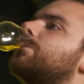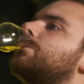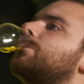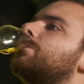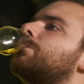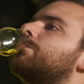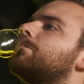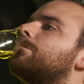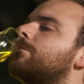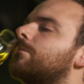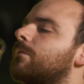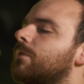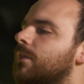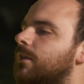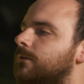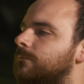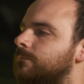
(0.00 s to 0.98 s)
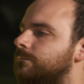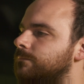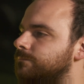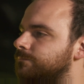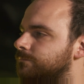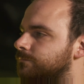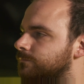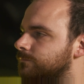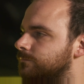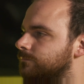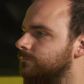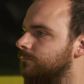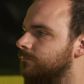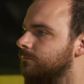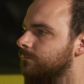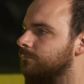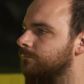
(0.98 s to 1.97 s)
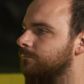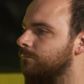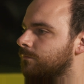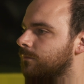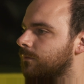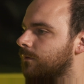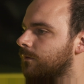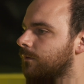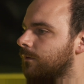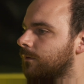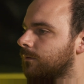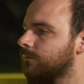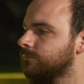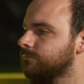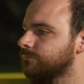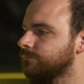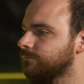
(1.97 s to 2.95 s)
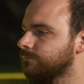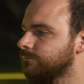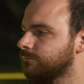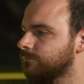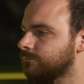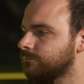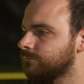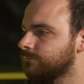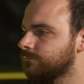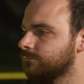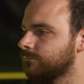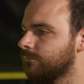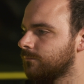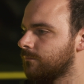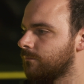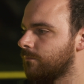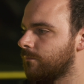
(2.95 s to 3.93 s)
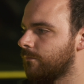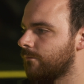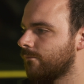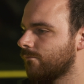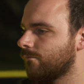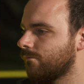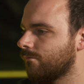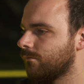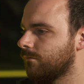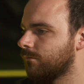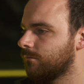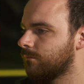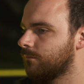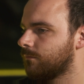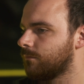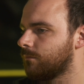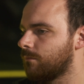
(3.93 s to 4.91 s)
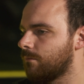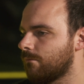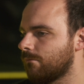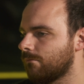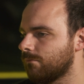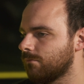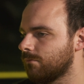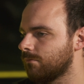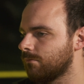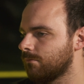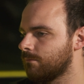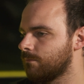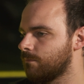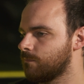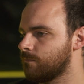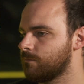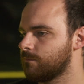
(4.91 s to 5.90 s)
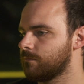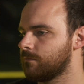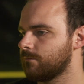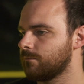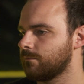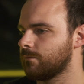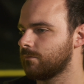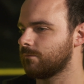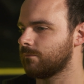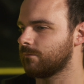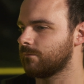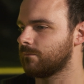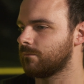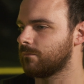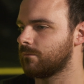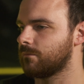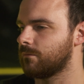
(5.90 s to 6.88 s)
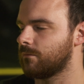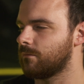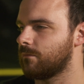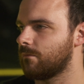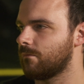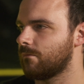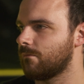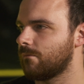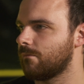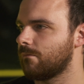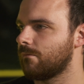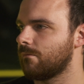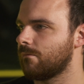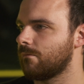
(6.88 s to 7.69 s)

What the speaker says: (no one is talking)